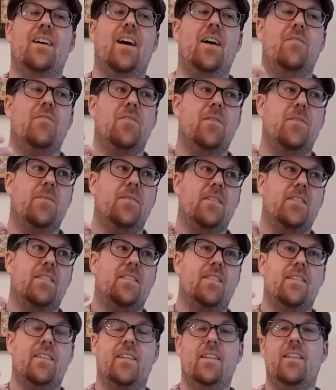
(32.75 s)
I've noticed,
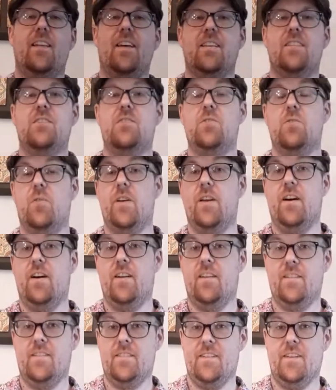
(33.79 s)
a little less toy
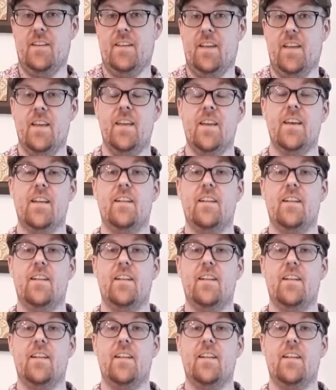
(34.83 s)
hunting